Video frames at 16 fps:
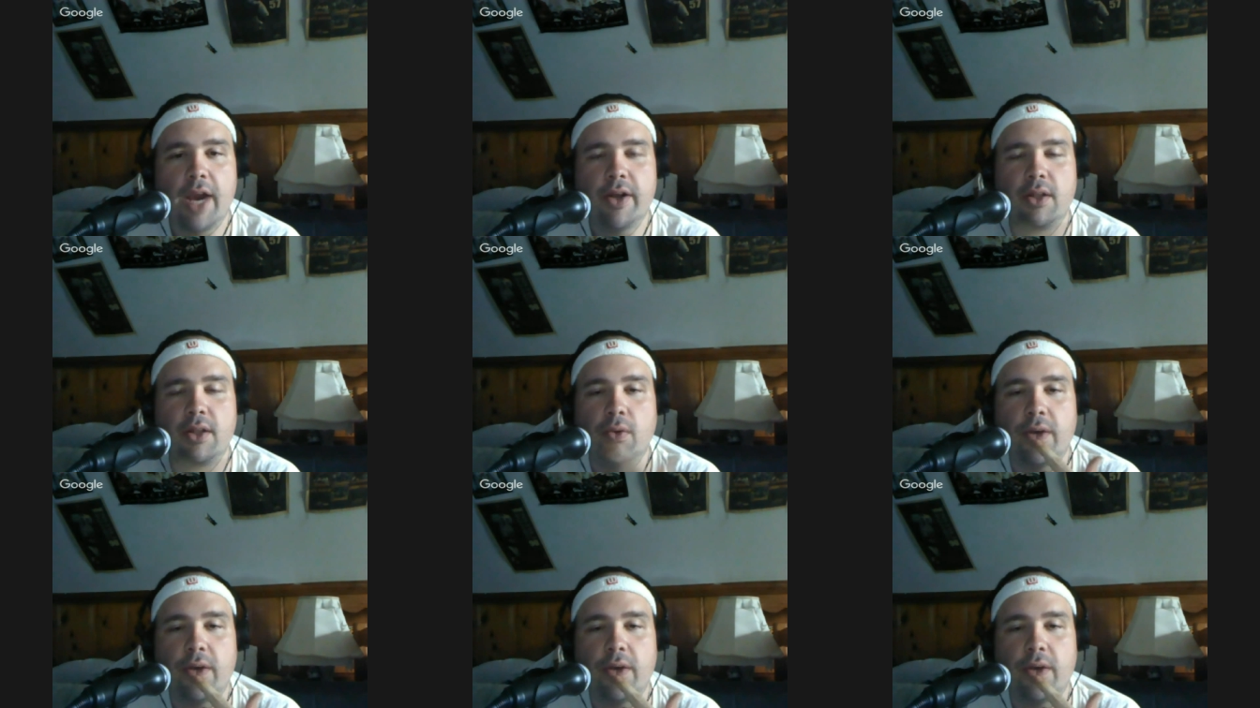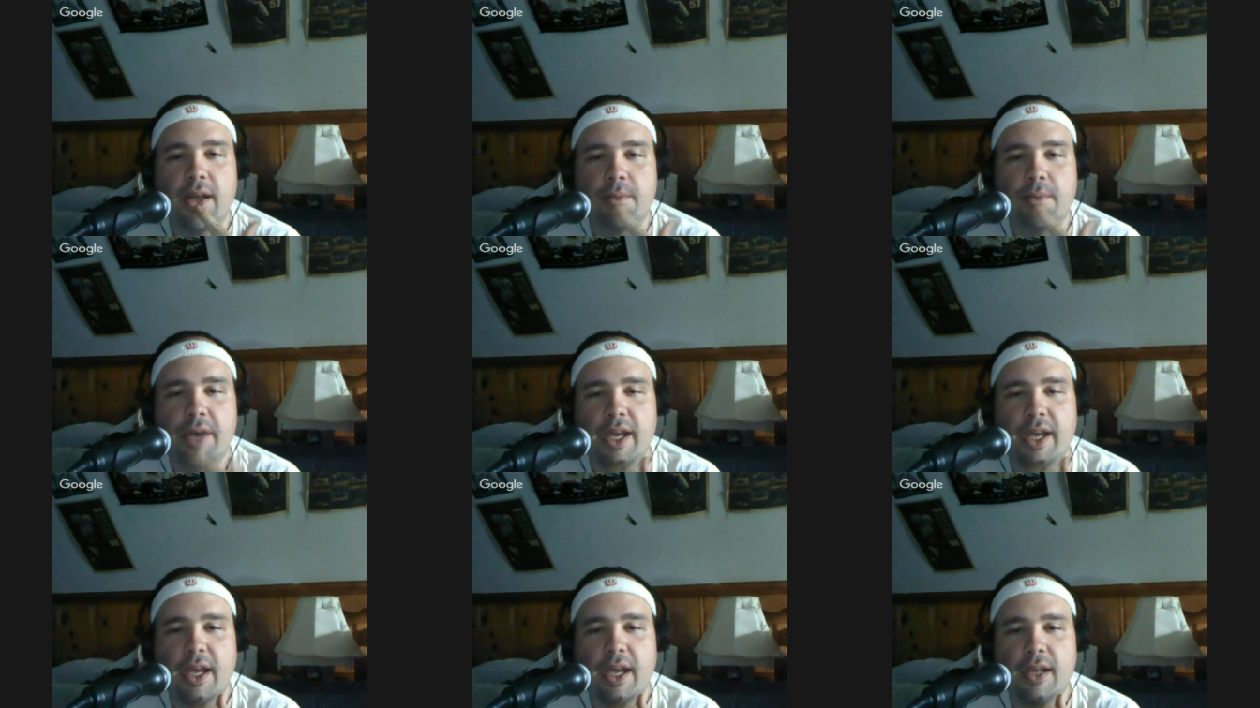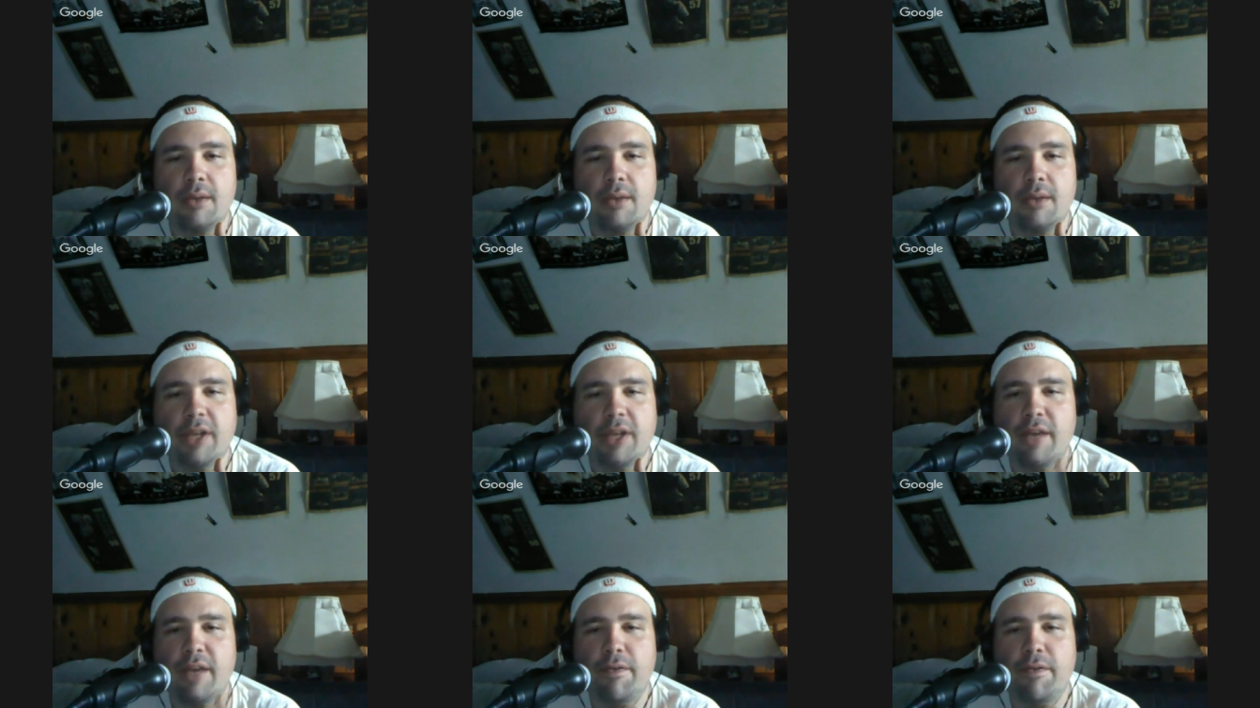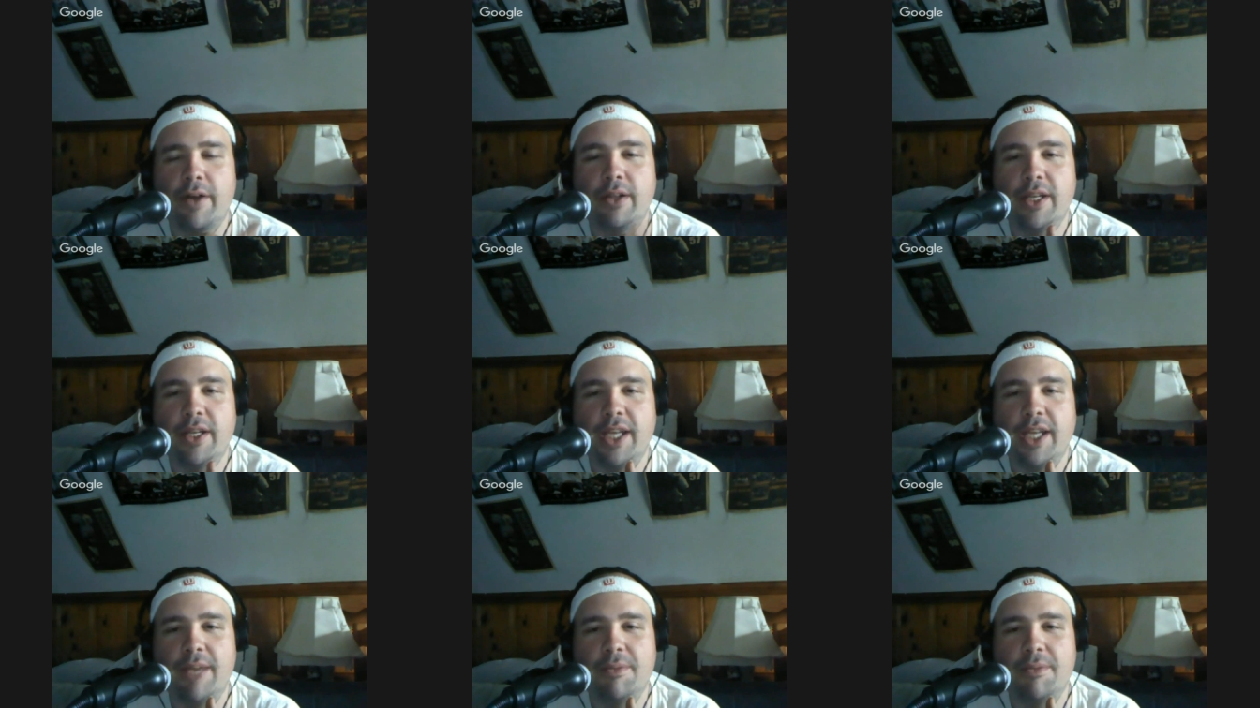Harry and Lloyd then play a
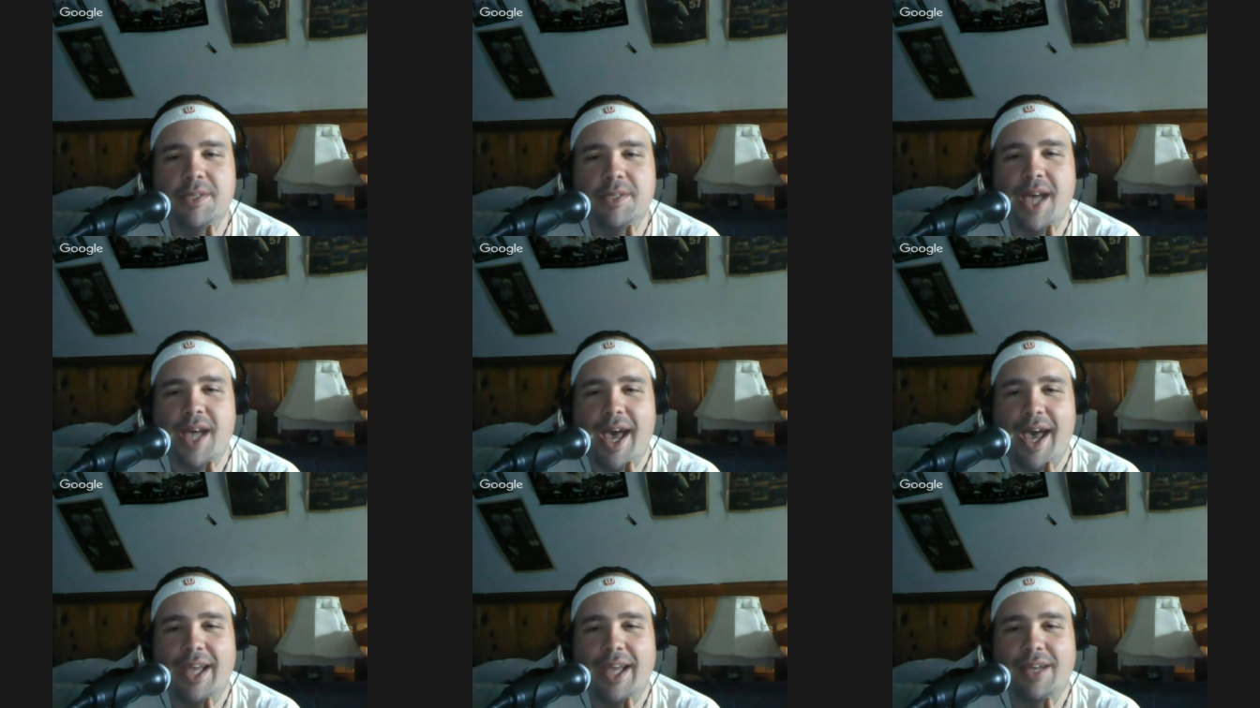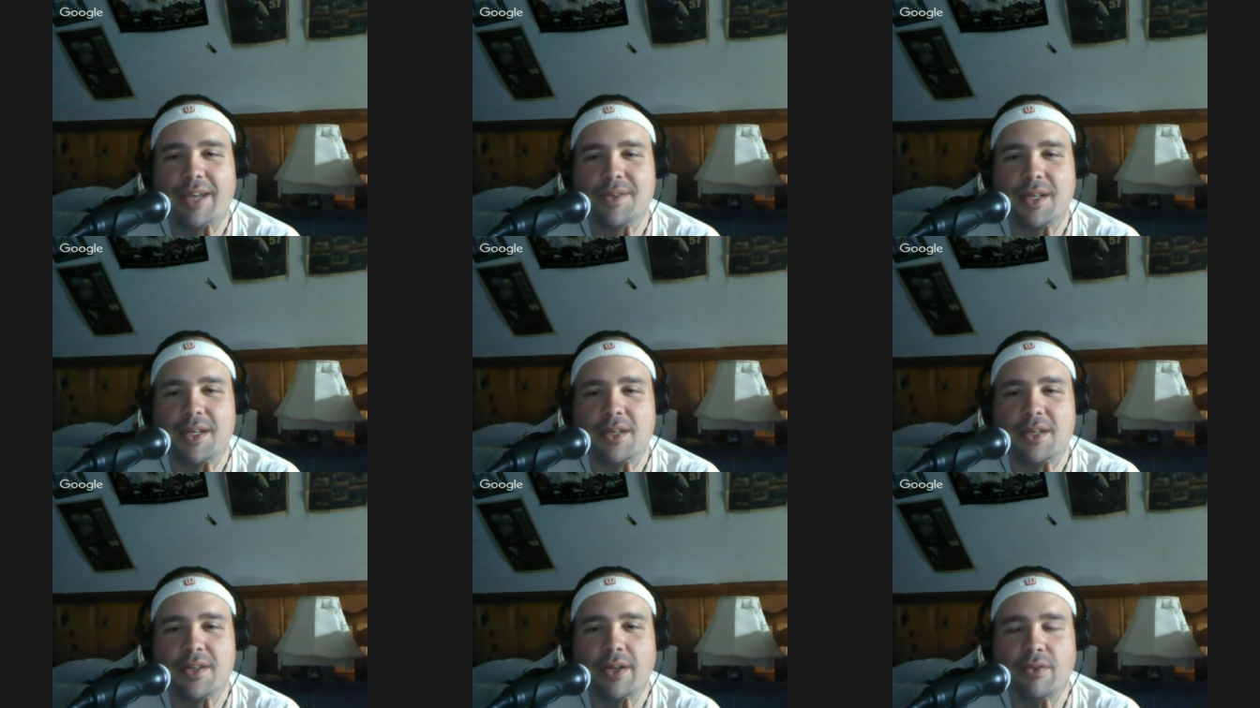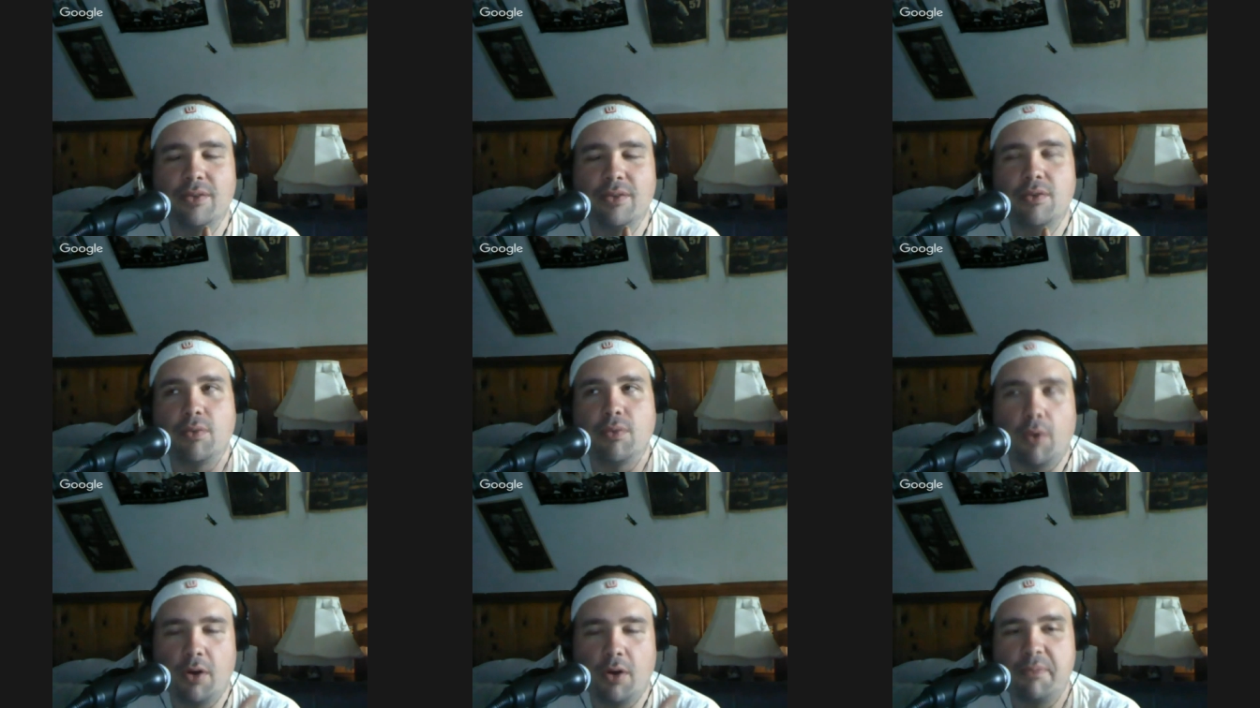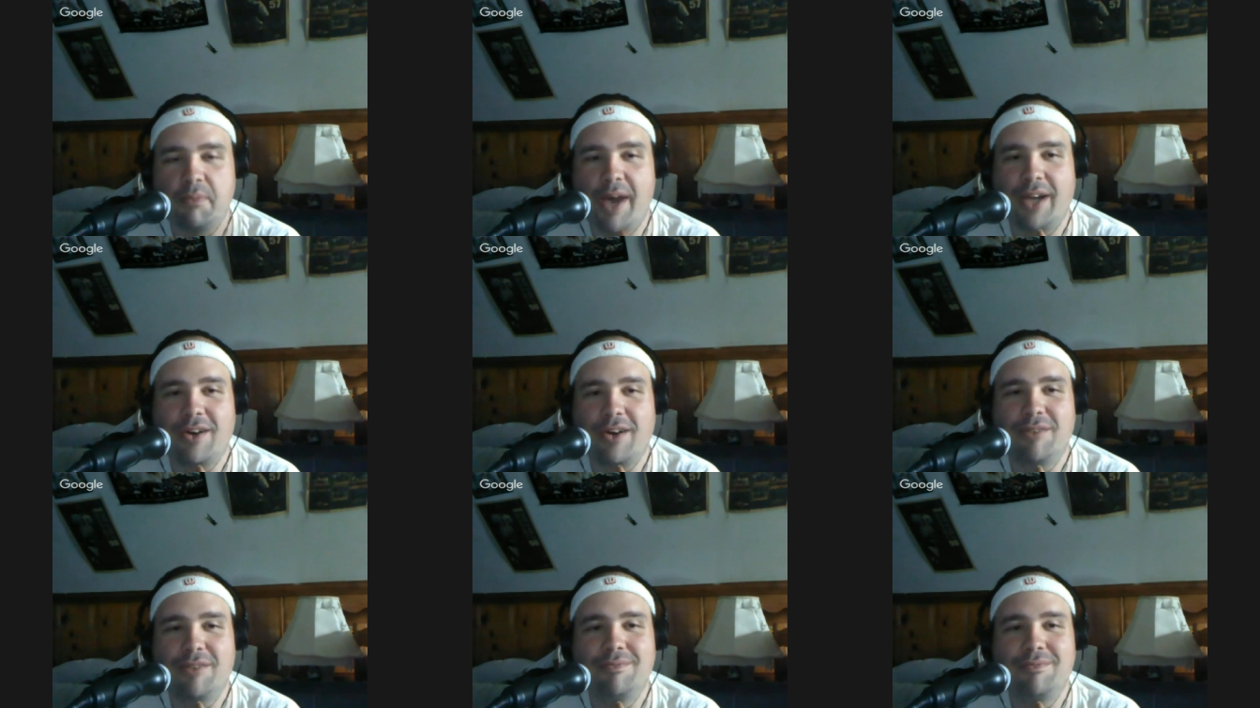friendly game of tag as they continue to walk
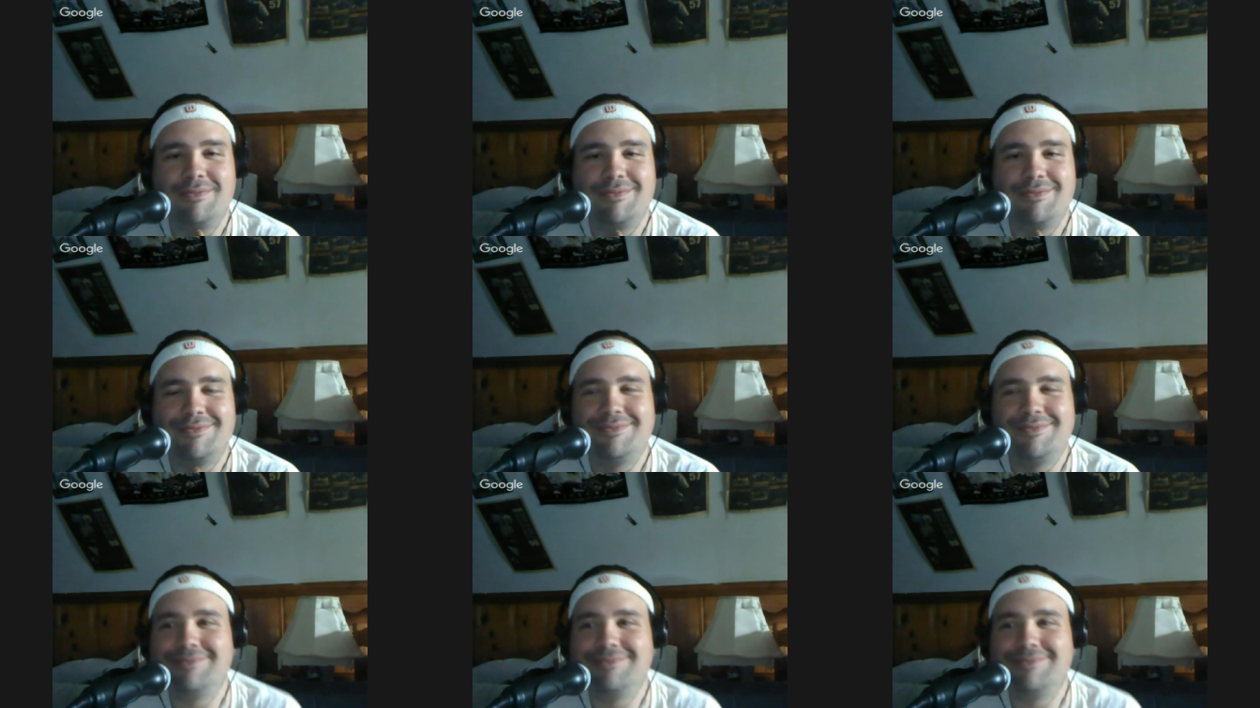back home.